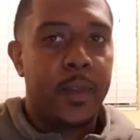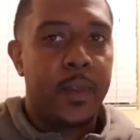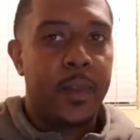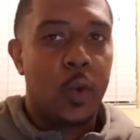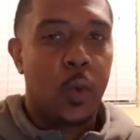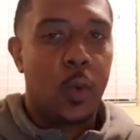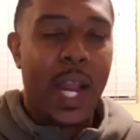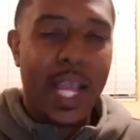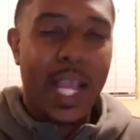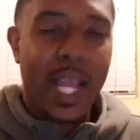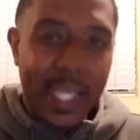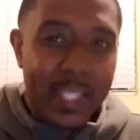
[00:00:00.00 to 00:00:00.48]

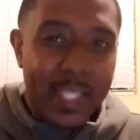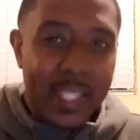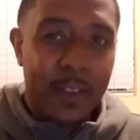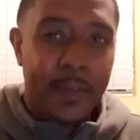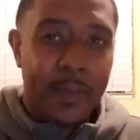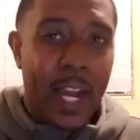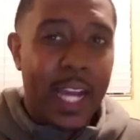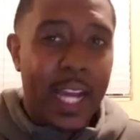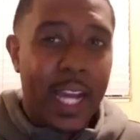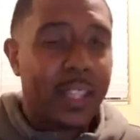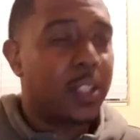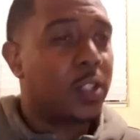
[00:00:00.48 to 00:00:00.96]
rightly
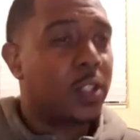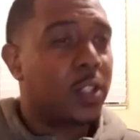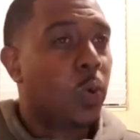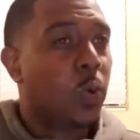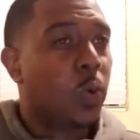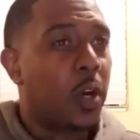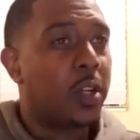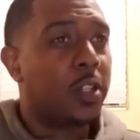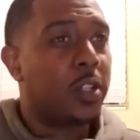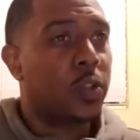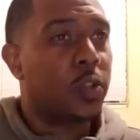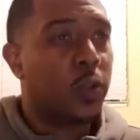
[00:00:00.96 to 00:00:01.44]
divide this
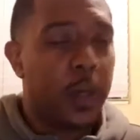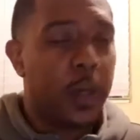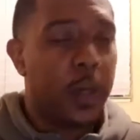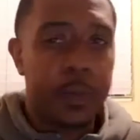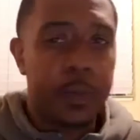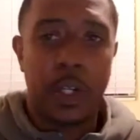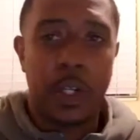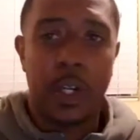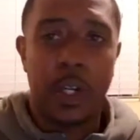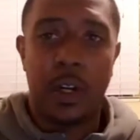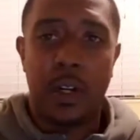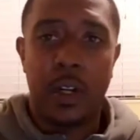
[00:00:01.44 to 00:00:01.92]
word of
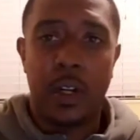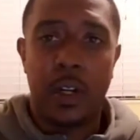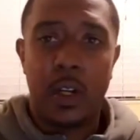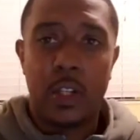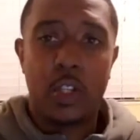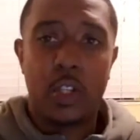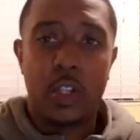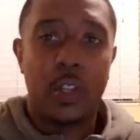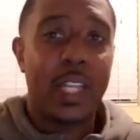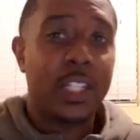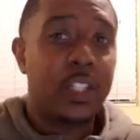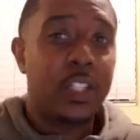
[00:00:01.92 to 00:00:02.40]
scripture
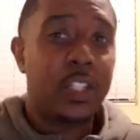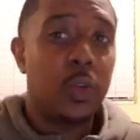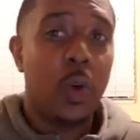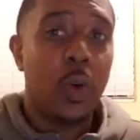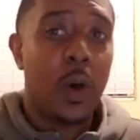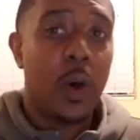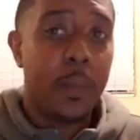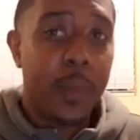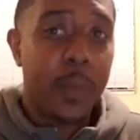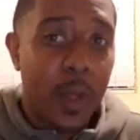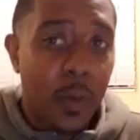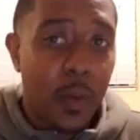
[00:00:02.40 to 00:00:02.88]
so that you
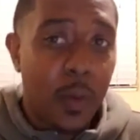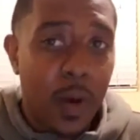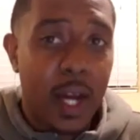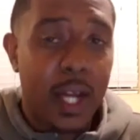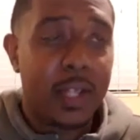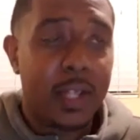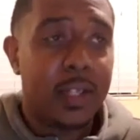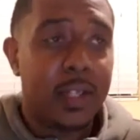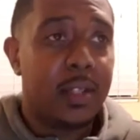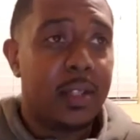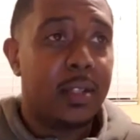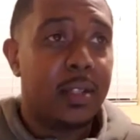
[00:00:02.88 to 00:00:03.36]
won't be
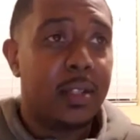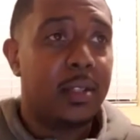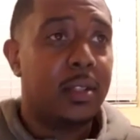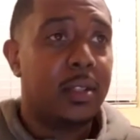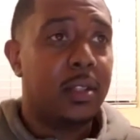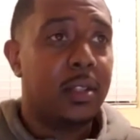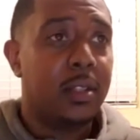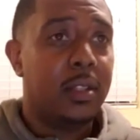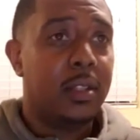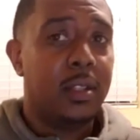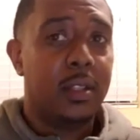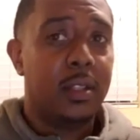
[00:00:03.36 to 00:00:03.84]
what
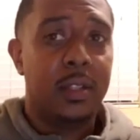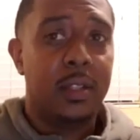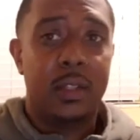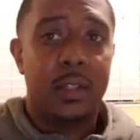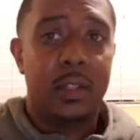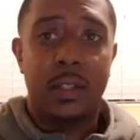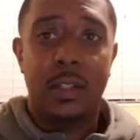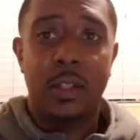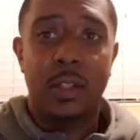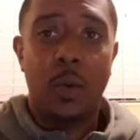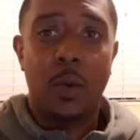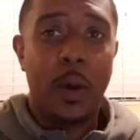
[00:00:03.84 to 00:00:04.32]

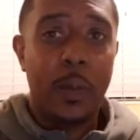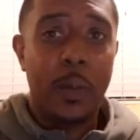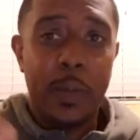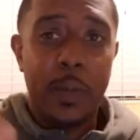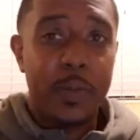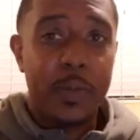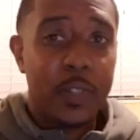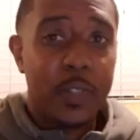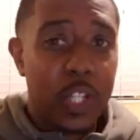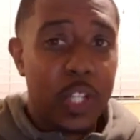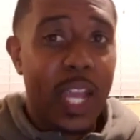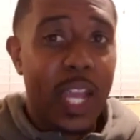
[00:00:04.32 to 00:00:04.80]
you won't be
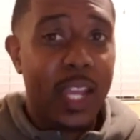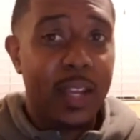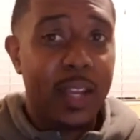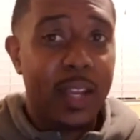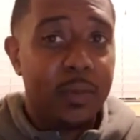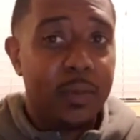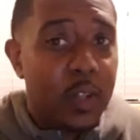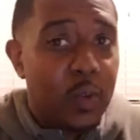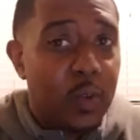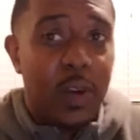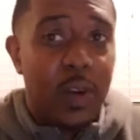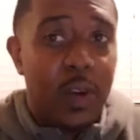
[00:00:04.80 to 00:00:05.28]

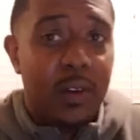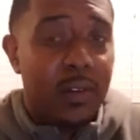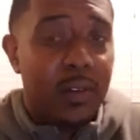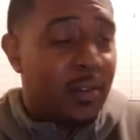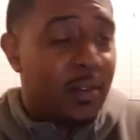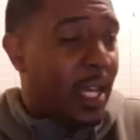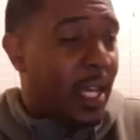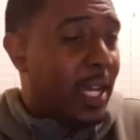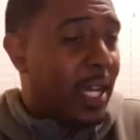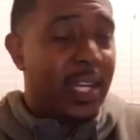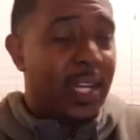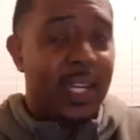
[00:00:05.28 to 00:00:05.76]
ashamed. You won't
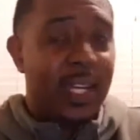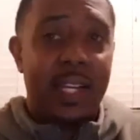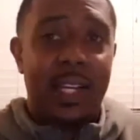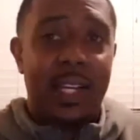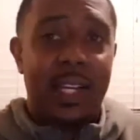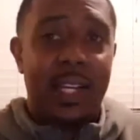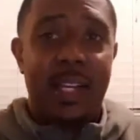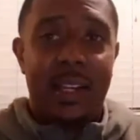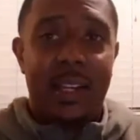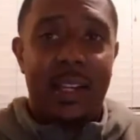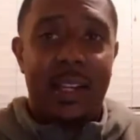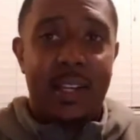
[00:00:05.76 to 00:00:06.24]
like,
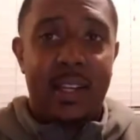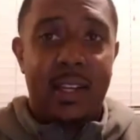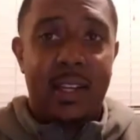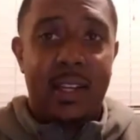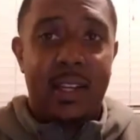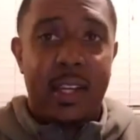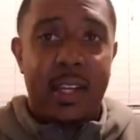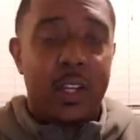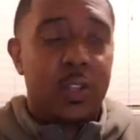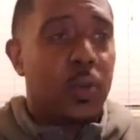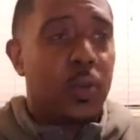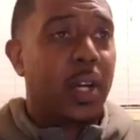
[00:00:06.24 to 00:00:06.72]

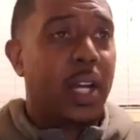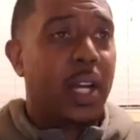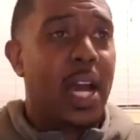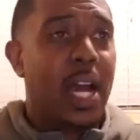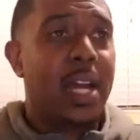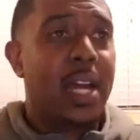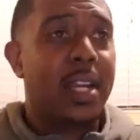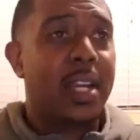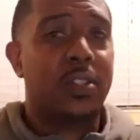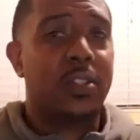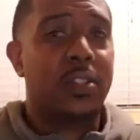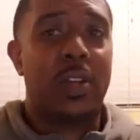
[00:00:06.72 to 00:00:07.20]
here's what
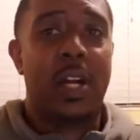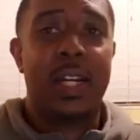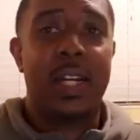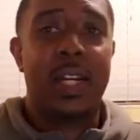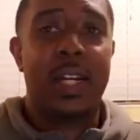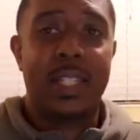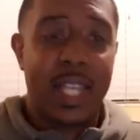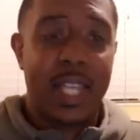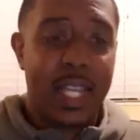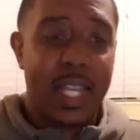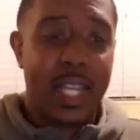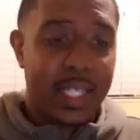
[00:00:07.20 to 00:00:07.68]
God is trying to
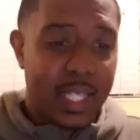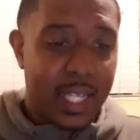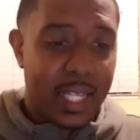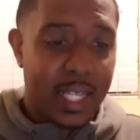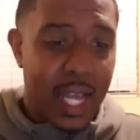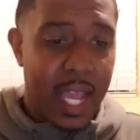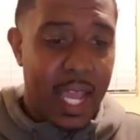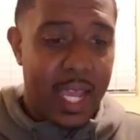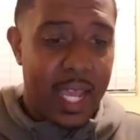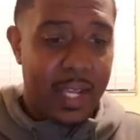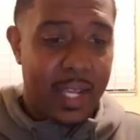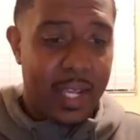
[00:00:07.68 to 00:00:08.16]
say
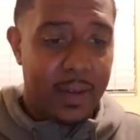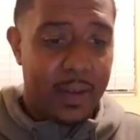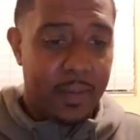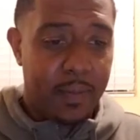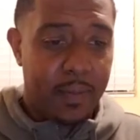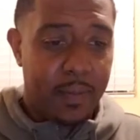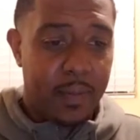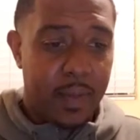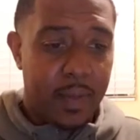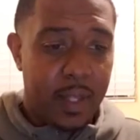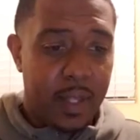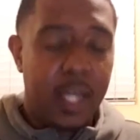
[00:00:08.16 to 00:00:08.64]
tonight.
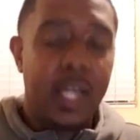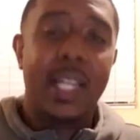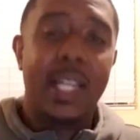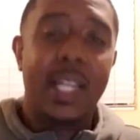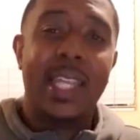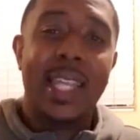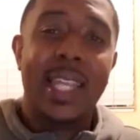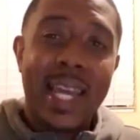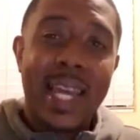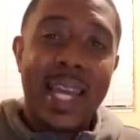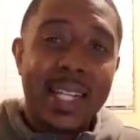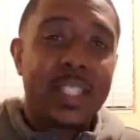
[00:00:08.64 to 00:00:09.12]

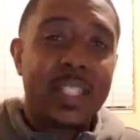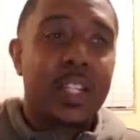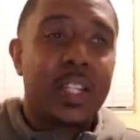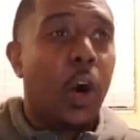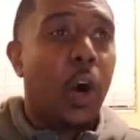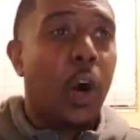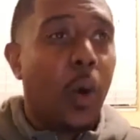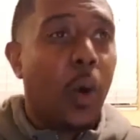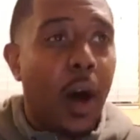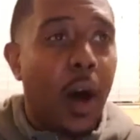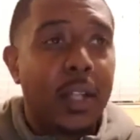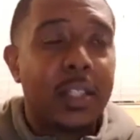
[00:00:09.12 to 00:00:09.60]
Let us
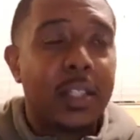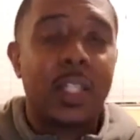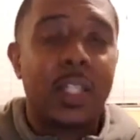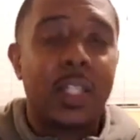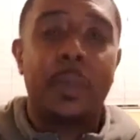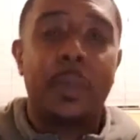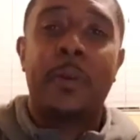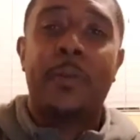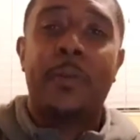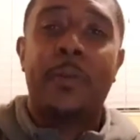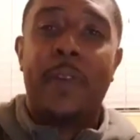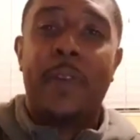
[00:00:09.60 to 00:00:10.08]
go on to
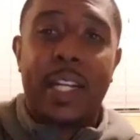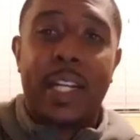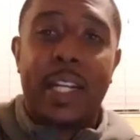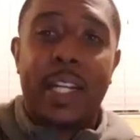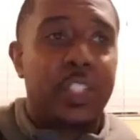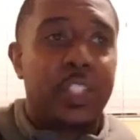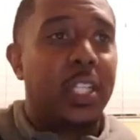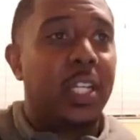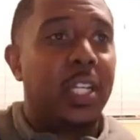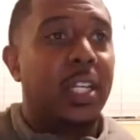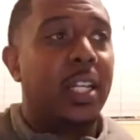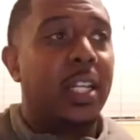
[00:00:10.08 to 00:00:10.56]

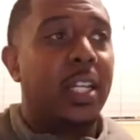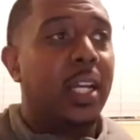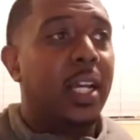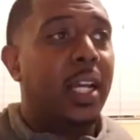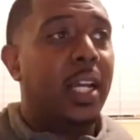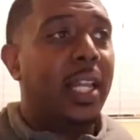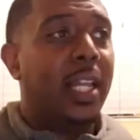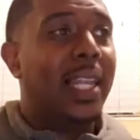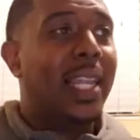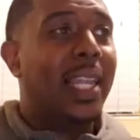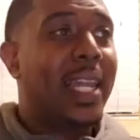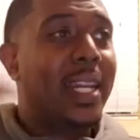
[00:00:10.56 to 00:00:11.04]
perfection.
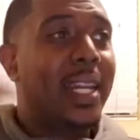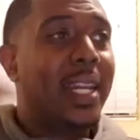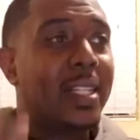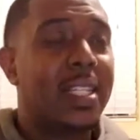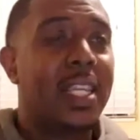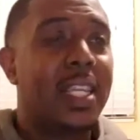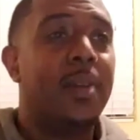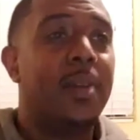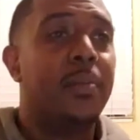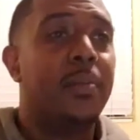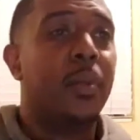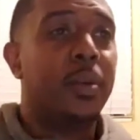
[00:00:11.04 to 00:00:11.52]
Let us
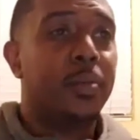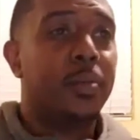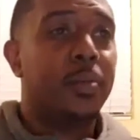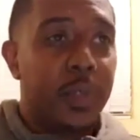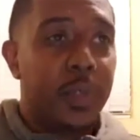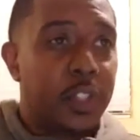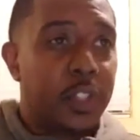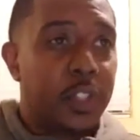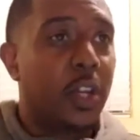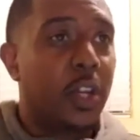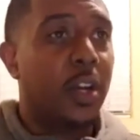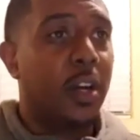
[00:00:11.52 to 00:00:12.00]
get more
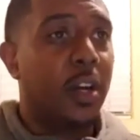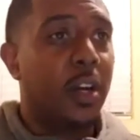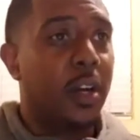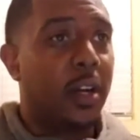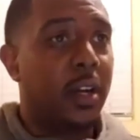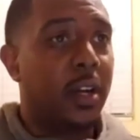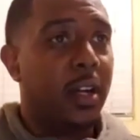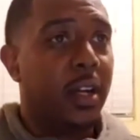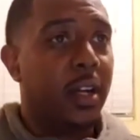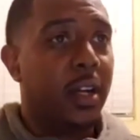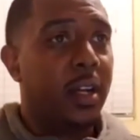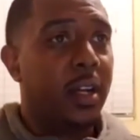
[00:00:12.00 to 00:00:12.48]
mature.